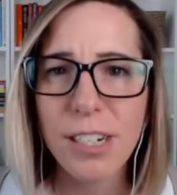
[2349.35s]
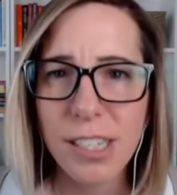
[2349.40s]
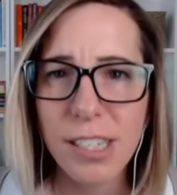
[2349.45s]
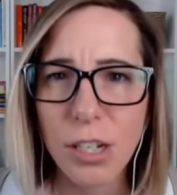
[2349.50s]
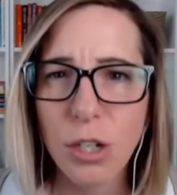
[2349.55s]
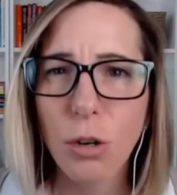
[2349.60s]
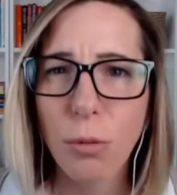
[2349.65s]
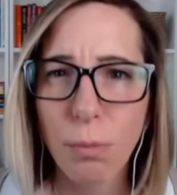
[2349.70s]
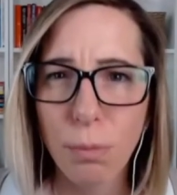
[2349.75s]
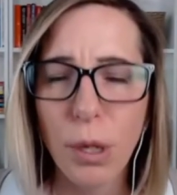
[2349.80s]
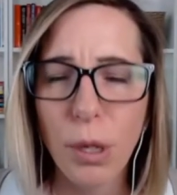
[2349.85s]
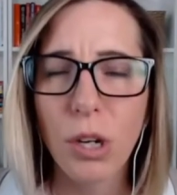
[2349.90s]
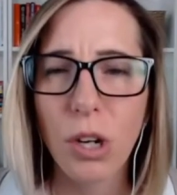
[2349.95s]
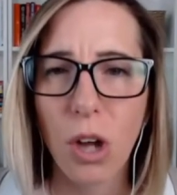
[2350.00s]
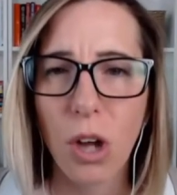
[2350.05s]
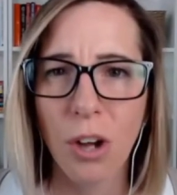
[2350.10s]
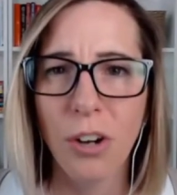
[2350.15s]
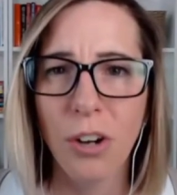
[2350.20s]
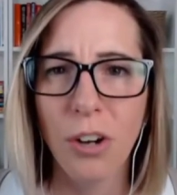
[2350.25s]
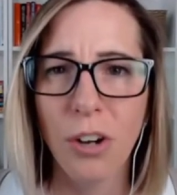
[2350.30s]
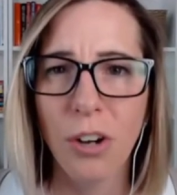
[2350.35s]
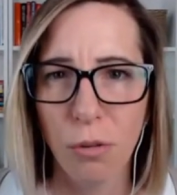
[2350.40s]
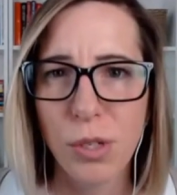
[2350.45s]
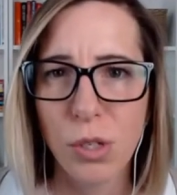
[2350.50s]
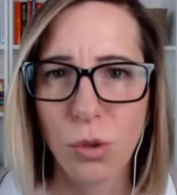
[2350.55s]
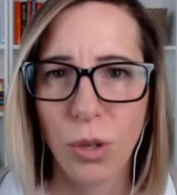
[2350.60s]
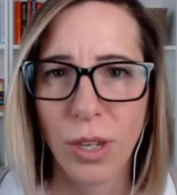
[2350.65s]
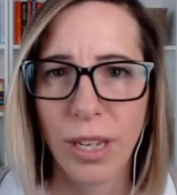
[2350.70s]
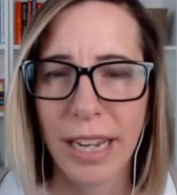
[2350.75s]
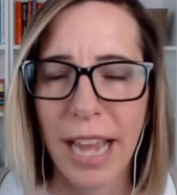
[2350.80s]
single book on
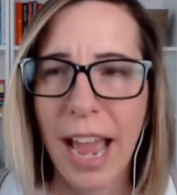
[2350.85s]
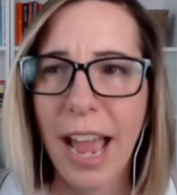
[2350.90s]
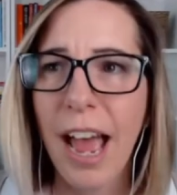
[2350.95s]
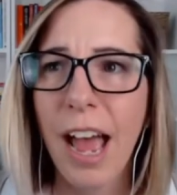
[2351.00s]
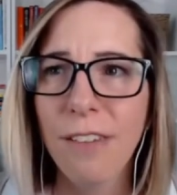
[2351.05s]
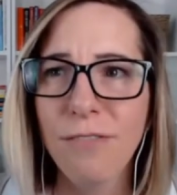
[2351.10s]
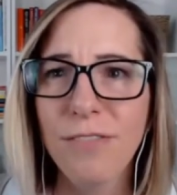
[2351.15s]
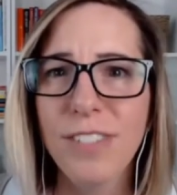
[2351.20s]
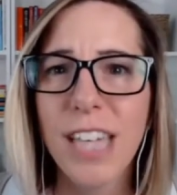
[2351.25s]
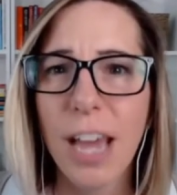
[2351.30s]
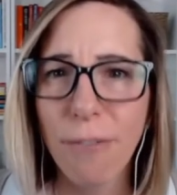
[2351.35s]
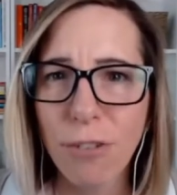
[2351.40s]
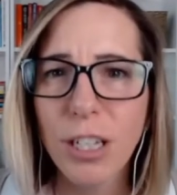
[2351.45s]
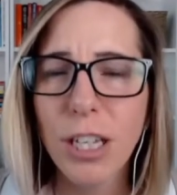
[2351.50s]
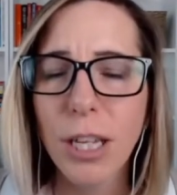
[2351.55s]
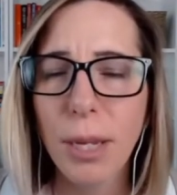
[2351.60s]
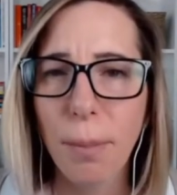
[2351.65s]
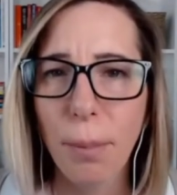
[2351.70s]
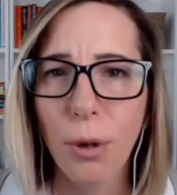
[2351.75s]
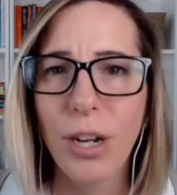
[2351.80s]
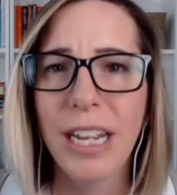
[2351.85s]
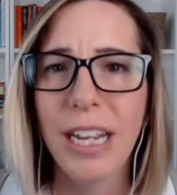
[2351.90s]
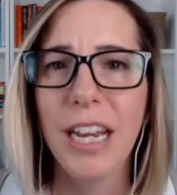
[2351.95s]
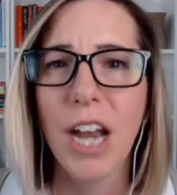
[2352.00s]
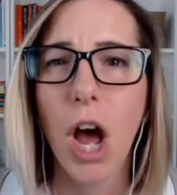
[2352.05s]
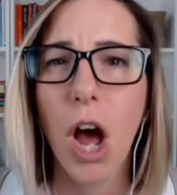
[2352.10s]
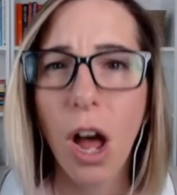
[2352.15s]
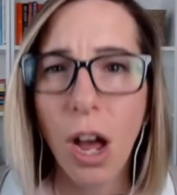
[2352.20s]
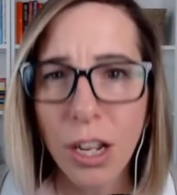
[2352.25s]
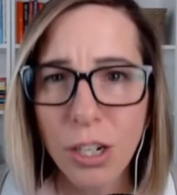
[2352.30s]
homeschooling. I've definitely put
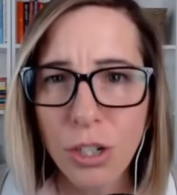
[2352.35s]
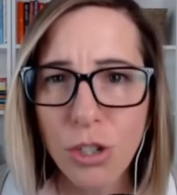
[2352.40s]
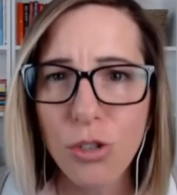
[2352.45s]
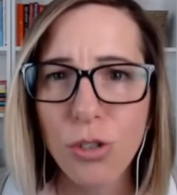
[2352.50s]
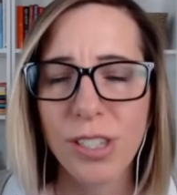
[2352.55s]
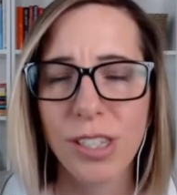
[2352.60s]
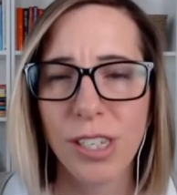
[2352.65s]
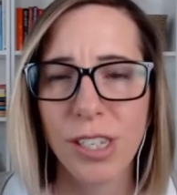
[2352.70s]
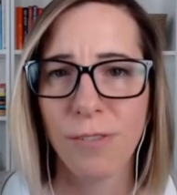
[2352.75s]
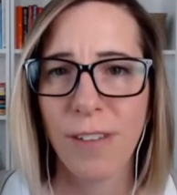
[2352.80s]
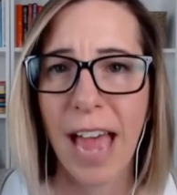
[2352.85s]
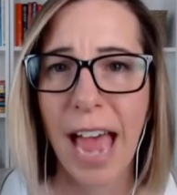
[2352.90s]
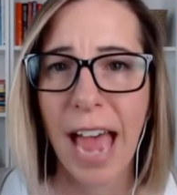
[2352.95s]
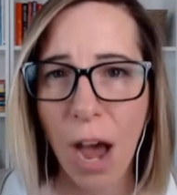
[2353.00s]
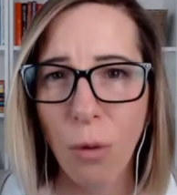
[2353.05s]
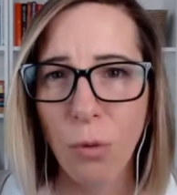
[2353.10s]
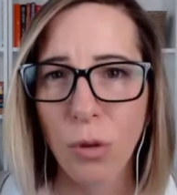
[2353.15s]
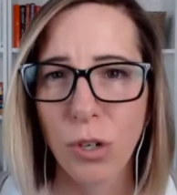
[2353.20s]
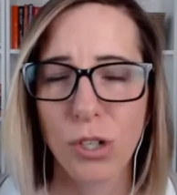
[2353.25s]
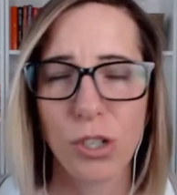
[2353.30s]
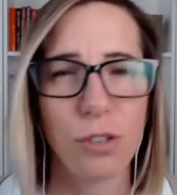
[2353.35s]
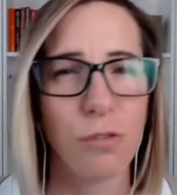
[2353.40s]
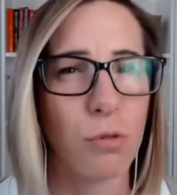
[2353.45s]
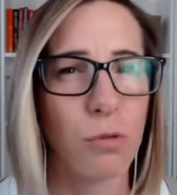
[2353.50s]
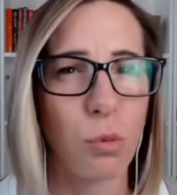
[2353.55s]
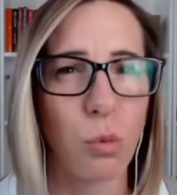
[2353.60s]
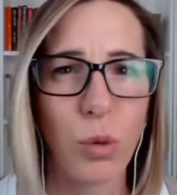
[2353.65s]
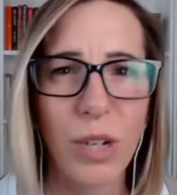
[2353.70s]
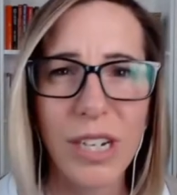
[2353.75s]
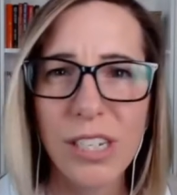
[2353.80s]
in hundreds of hours
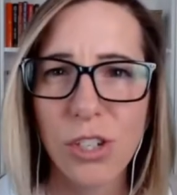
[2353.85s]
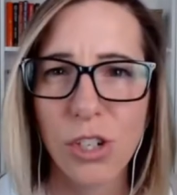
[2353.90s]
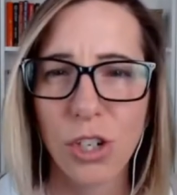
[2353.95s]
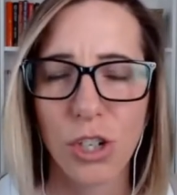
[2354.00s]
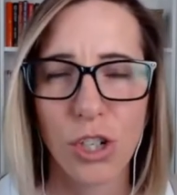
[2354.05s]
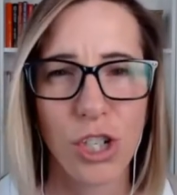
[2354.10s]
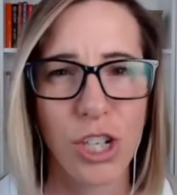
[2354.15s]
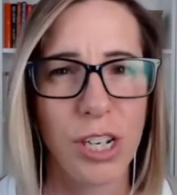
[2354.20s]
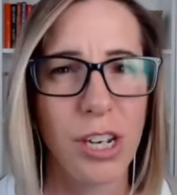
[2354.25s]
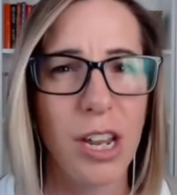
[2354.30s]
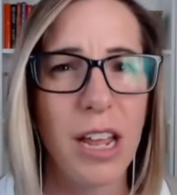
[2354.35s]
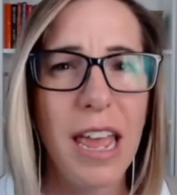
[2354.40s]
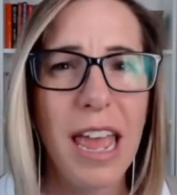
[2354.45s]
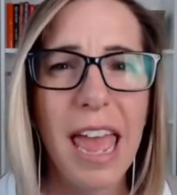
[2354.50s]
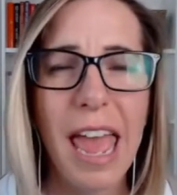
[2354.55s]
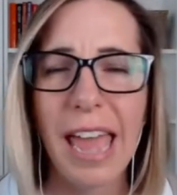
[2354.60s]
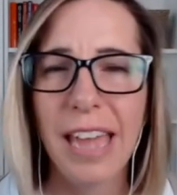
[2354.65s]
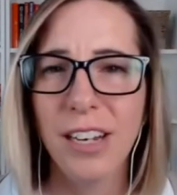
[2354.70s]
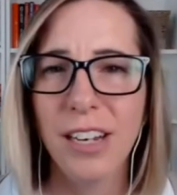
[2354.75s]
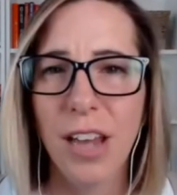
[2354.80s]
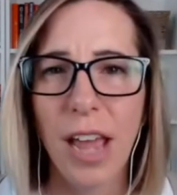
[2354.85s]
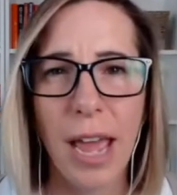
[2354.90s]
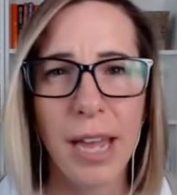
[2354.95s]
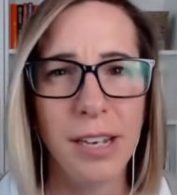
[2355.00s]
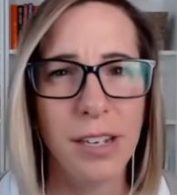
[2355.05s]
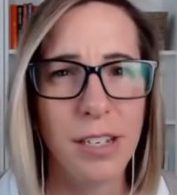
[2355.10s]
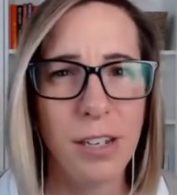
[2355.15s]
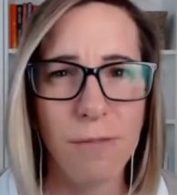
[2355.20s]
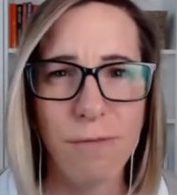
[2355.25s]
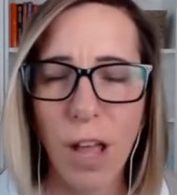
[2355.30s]
of research
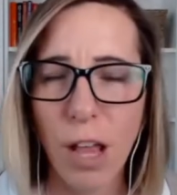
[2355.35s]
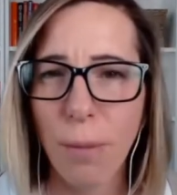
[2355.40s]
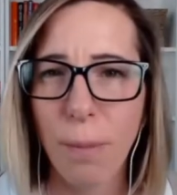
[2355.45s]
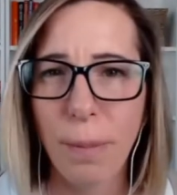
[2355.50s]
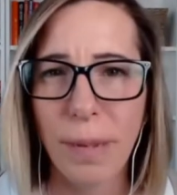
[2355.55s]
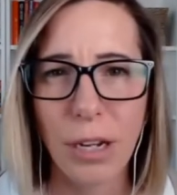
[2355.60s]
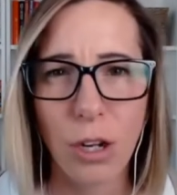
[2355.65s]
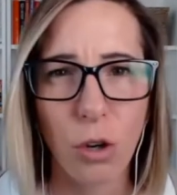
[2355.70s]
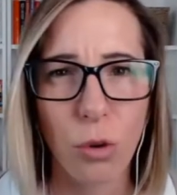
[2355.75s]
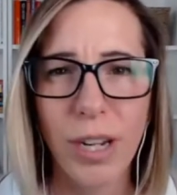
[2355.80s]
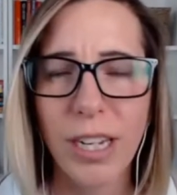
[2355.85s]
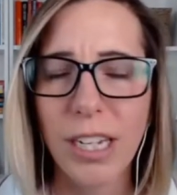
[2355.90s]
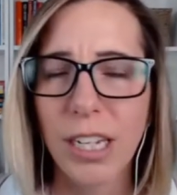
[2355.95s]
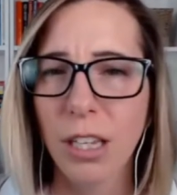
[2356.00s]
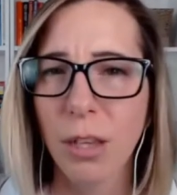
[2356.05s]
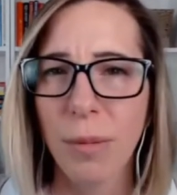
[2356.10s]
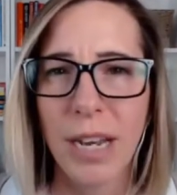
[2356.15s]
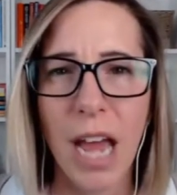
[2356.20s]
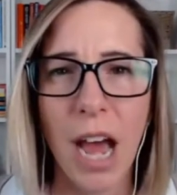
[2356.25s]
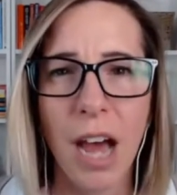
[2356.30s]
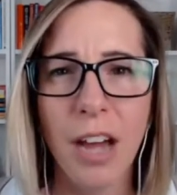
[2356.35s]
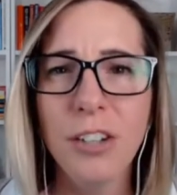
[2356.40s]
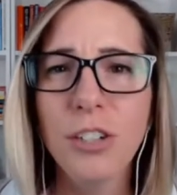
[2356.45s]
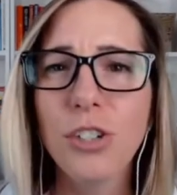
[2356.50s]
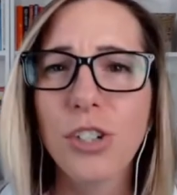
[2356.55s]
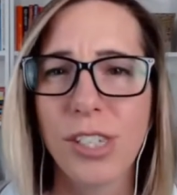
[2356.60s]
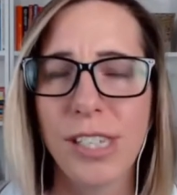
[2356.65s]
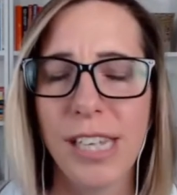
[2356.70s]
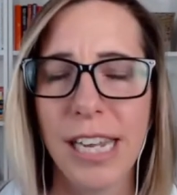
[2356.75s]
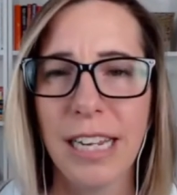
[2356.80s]
and developing curriculum and
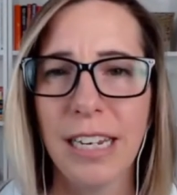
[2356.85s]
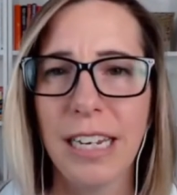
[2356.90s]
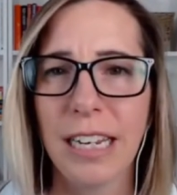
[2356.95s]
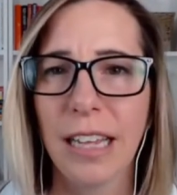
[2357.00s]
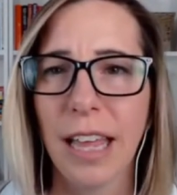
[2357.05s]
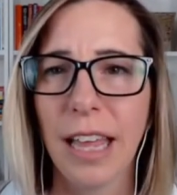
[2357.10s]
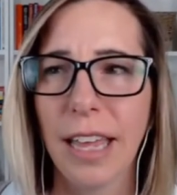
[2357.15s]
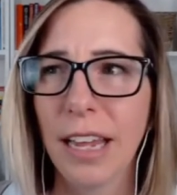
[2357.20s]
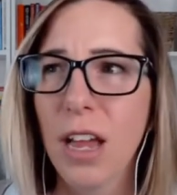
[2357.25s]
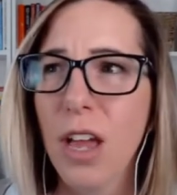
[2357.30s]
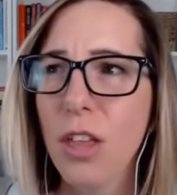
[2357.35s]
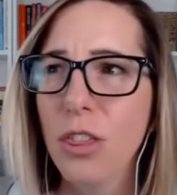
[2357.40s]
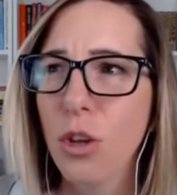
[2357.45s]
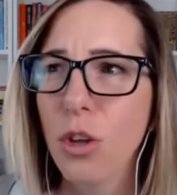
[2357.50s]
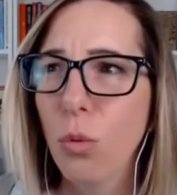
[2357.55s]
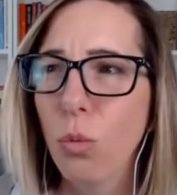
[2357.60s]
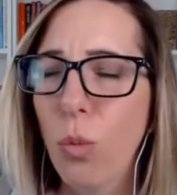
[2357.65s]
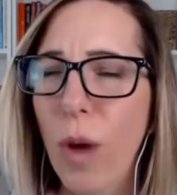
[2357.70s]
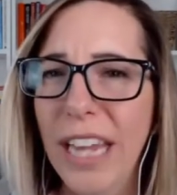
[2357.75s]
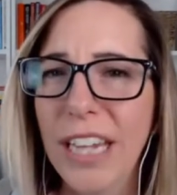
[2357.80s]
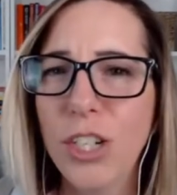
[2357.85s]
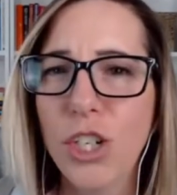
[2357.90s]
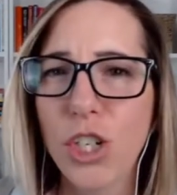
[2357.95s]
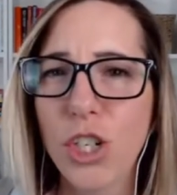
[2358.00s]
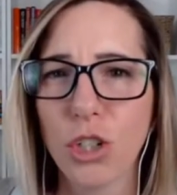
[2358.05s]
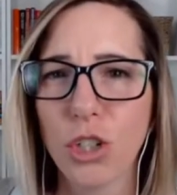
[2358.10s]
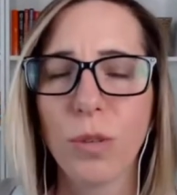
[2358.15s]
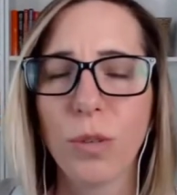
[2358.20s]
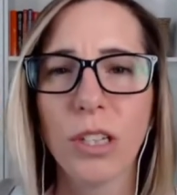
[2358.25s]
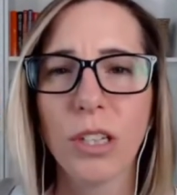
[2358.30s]
understanding like the way
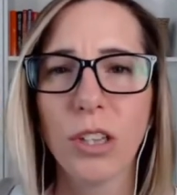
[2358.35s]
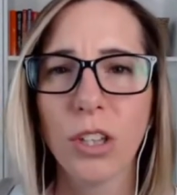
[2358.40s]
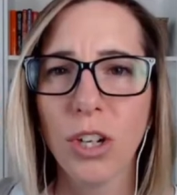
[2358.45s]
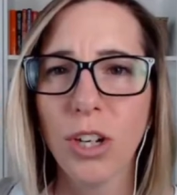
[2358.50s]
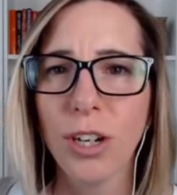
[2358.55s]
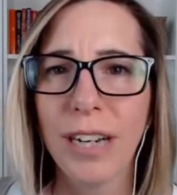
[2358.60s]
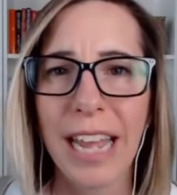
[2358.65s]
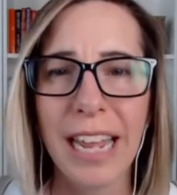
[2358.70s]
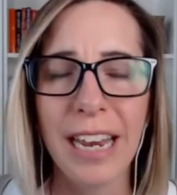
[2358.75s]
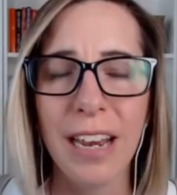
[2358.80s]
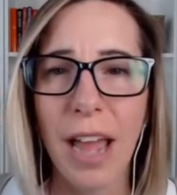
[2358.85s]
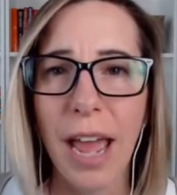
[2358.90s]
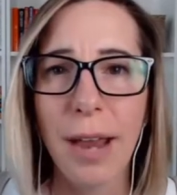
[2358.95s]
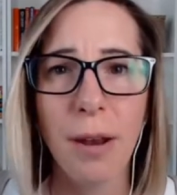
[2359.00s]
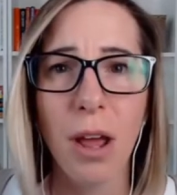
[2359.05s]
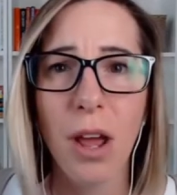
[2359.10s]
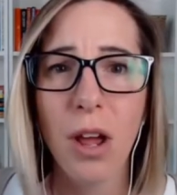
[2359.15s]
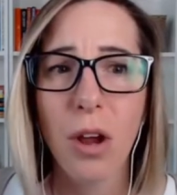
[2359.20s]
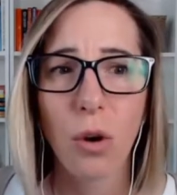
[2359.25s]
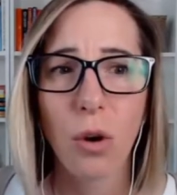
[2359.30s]
children learn and